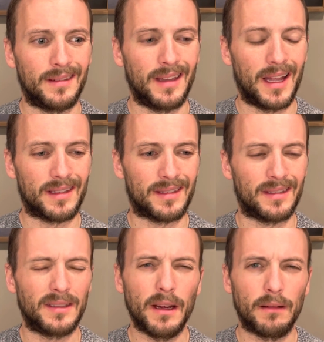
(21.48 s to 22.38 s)
Not
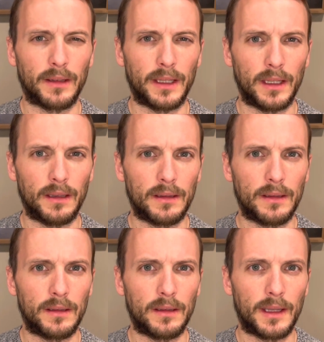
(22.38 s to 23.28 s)
necessarily
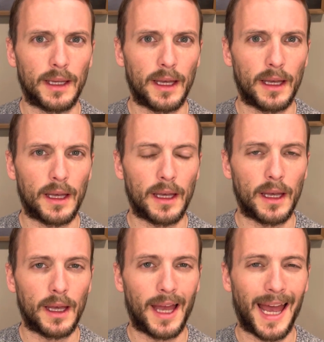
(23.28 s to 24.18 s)

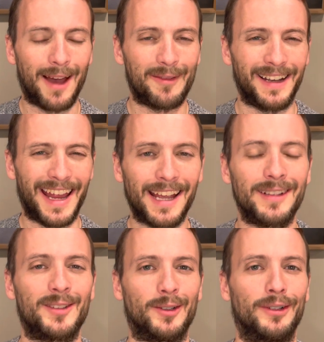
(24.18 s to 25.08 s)
have an
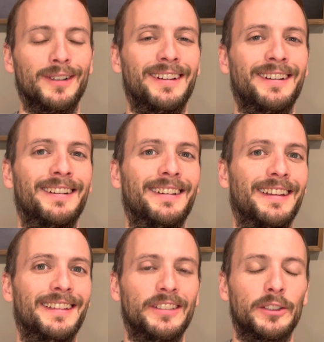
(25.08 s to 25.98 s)
answer
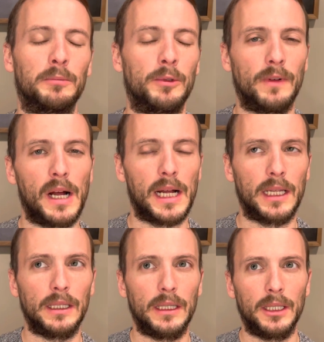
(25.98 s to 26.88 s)
and just move
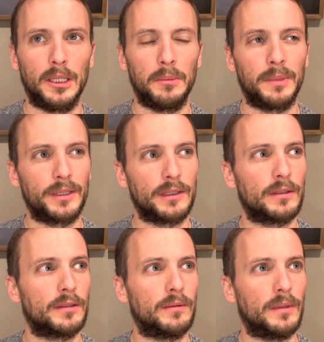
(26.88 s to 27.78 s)
on, but
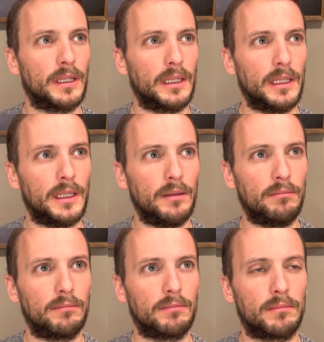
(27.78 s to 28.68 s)
just really
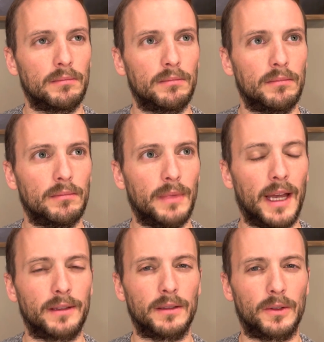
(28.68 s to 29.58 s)

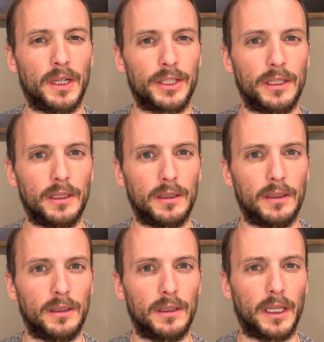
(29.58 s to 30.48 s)
ask the question
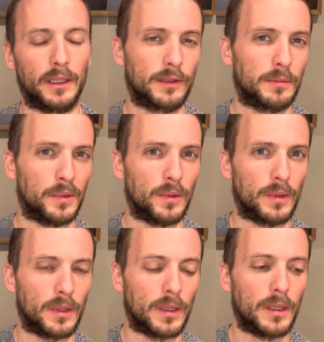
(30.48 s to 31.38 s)
and
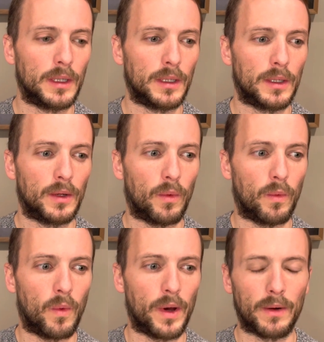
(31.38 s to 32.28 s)
explore
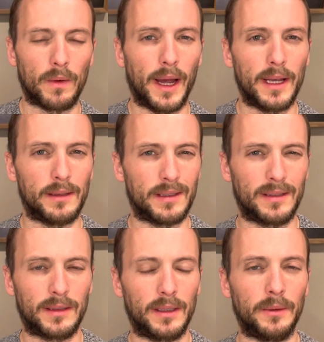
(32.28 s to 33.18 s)
what
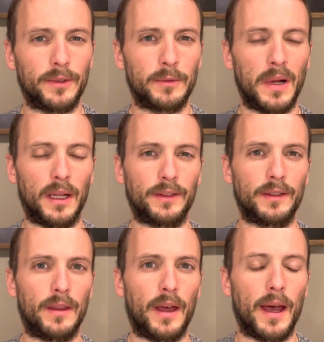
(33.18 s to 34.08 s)
arises in response
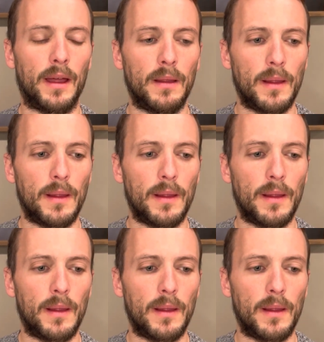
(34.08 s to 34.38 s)
to that.